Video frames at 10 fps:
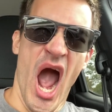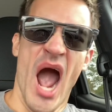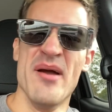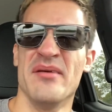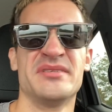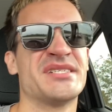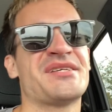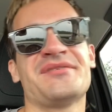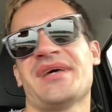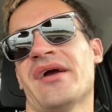I'm just
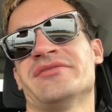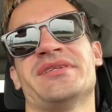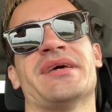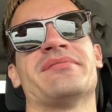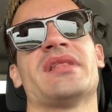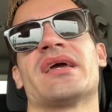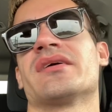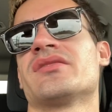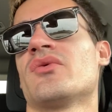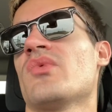so tired today. Like,
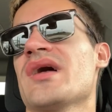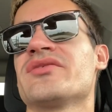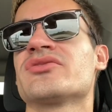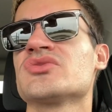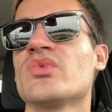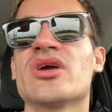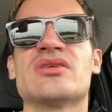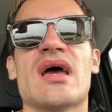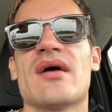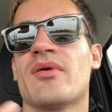the weather is weird.
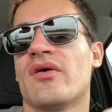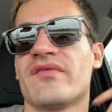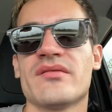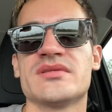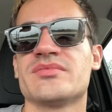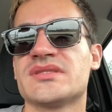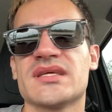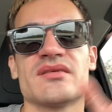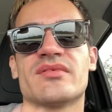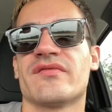My whole family's been
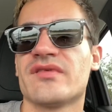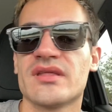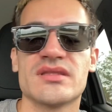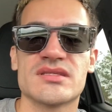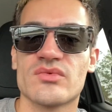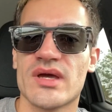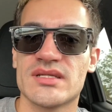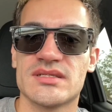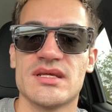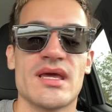saying they've been feeling this way
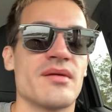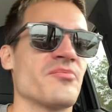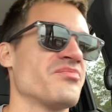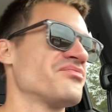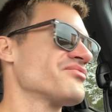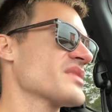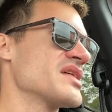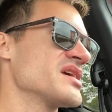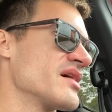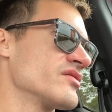today. I
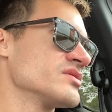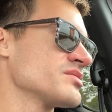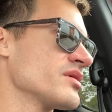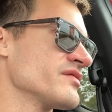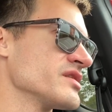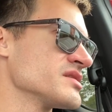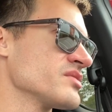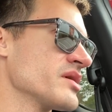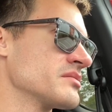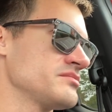think everyone's probably feeling this way.